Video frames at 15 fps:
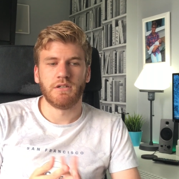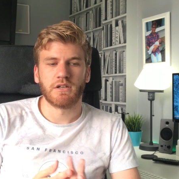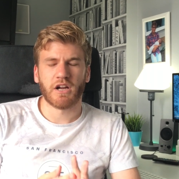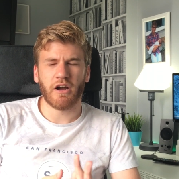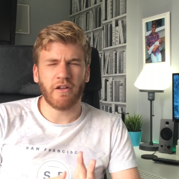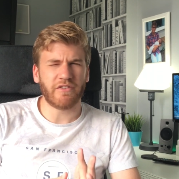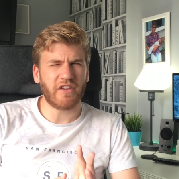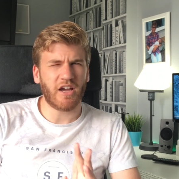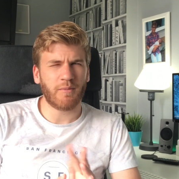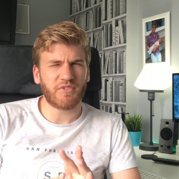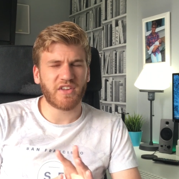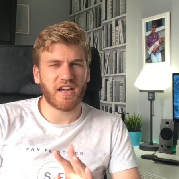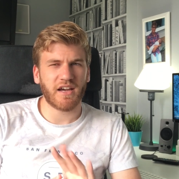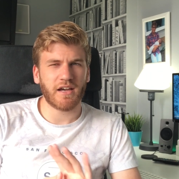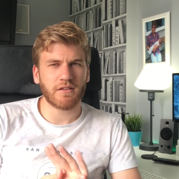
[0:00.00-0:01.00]
Can't say I'm
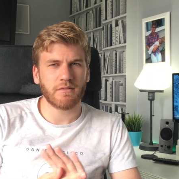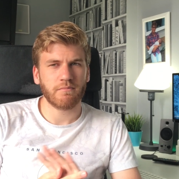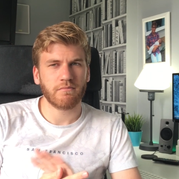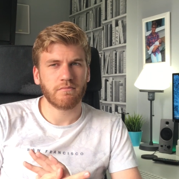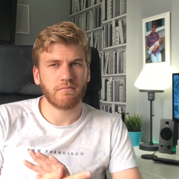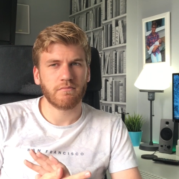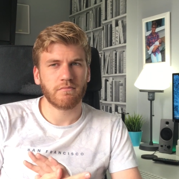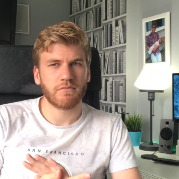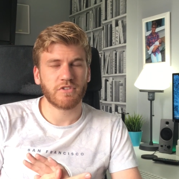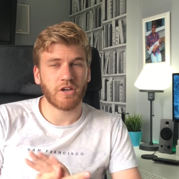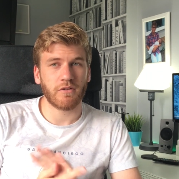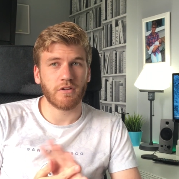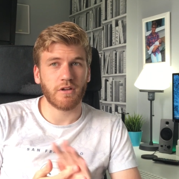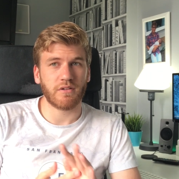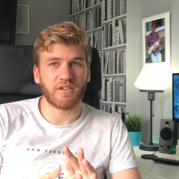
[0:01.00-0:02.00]
sad,
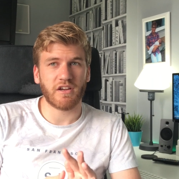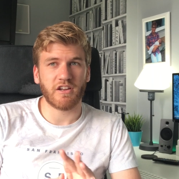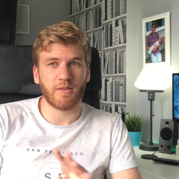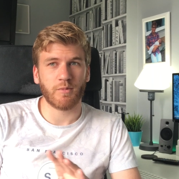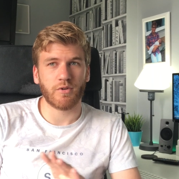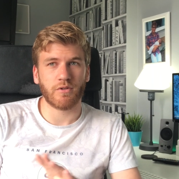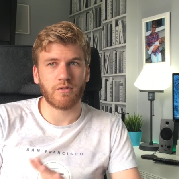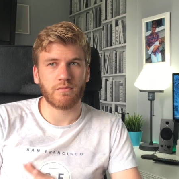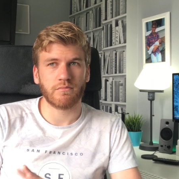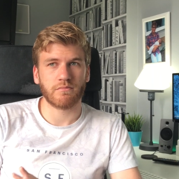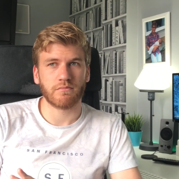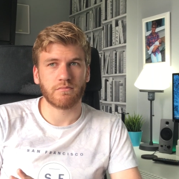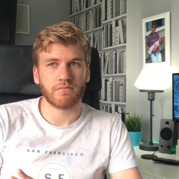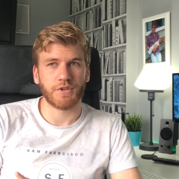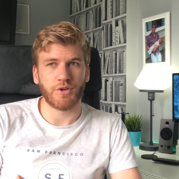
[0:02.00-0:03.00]
don't use it anymore,
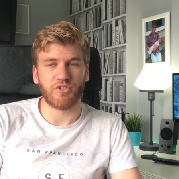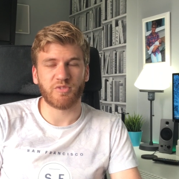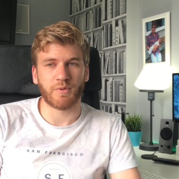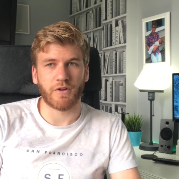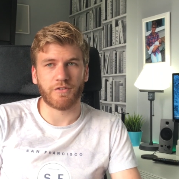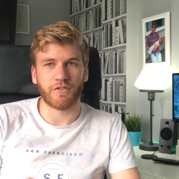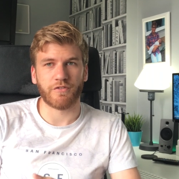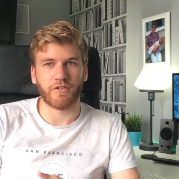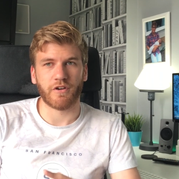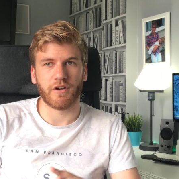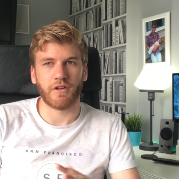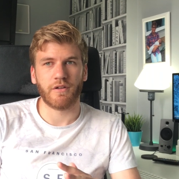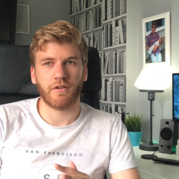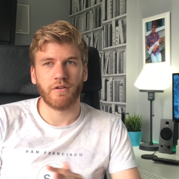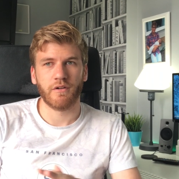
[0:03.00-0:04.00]
use Spotify.
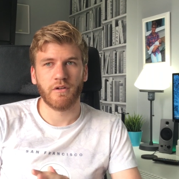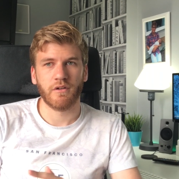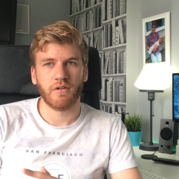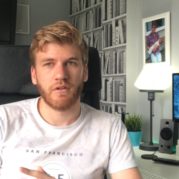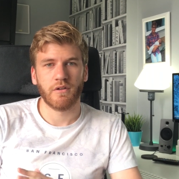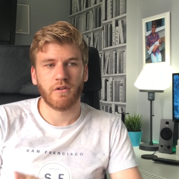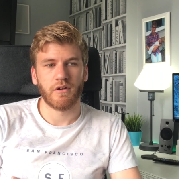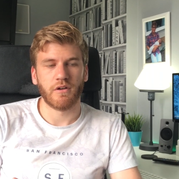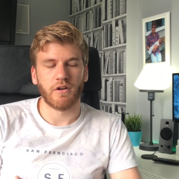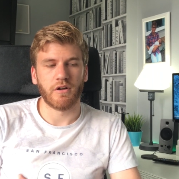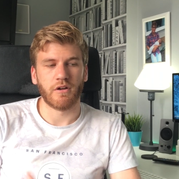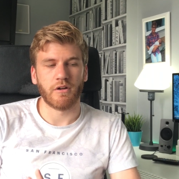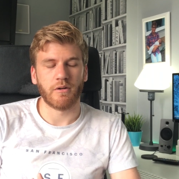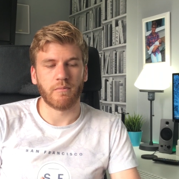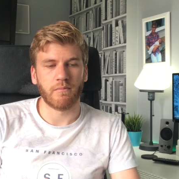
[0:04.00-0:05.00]

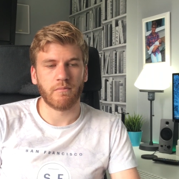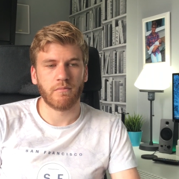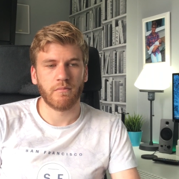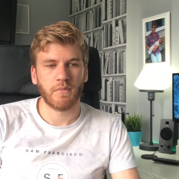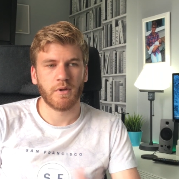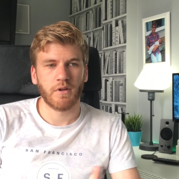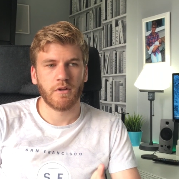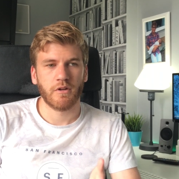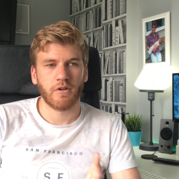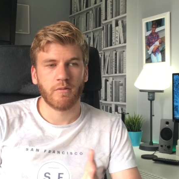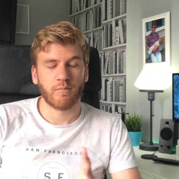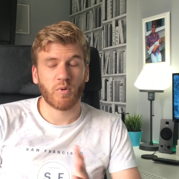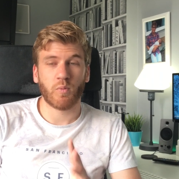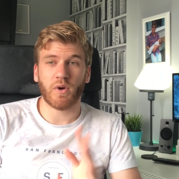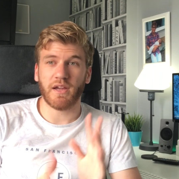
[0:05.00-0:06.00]

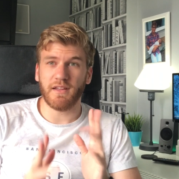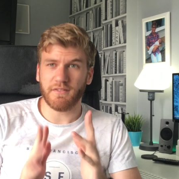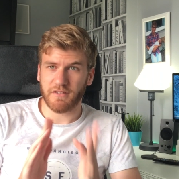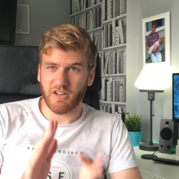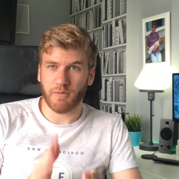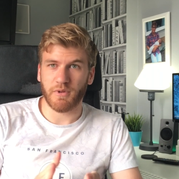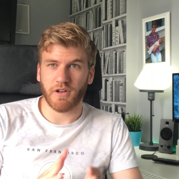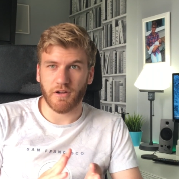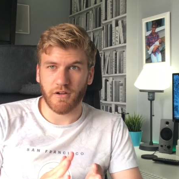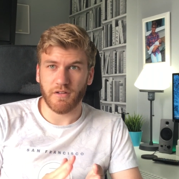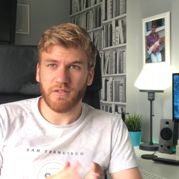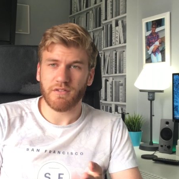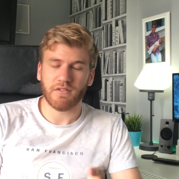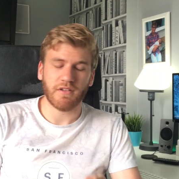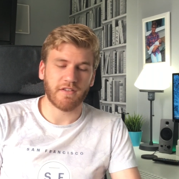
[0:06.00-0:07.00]
But what is going to be
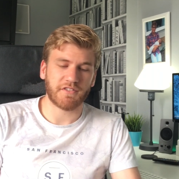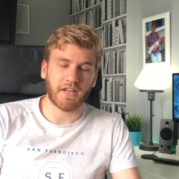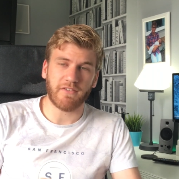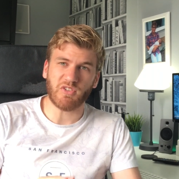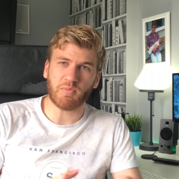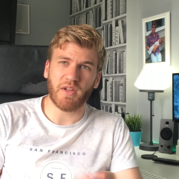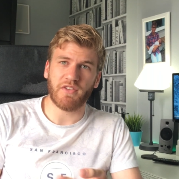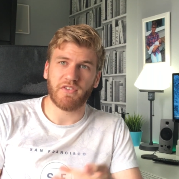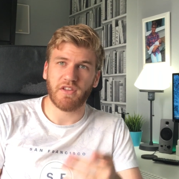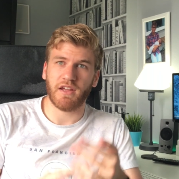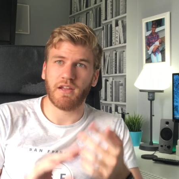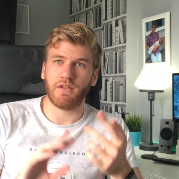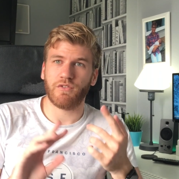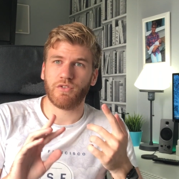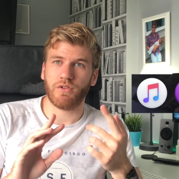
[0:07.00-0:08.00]
nice is they've split it
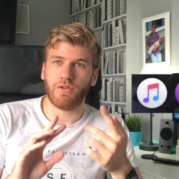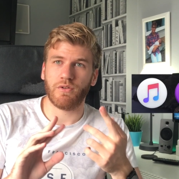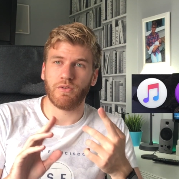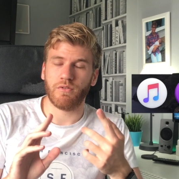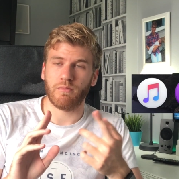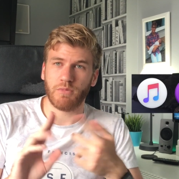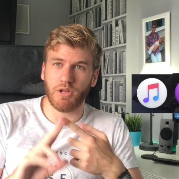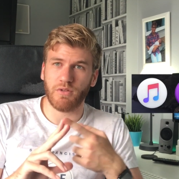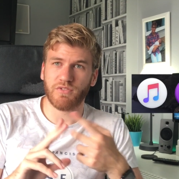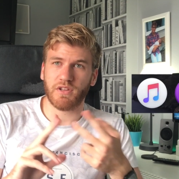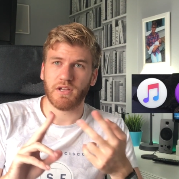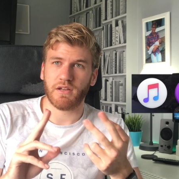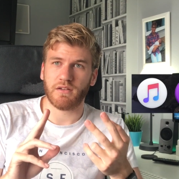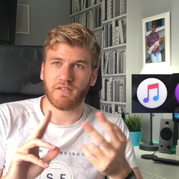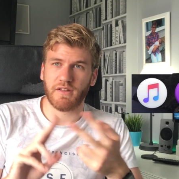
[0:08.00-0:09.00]
into
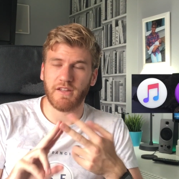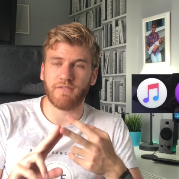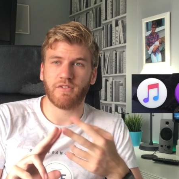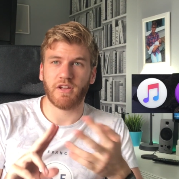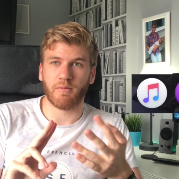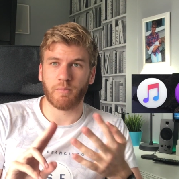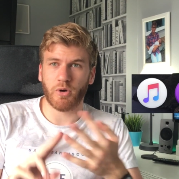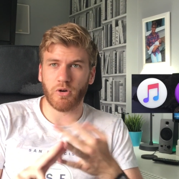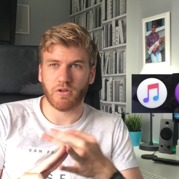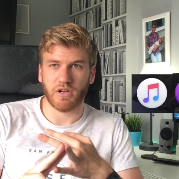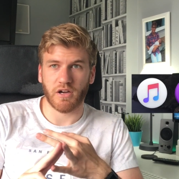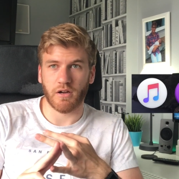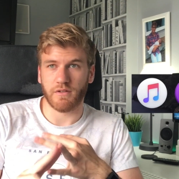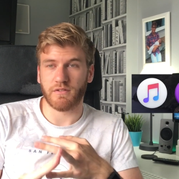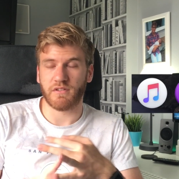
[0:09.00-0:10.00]
music, TV and
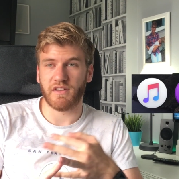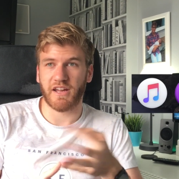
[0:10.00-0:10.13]
podcasts.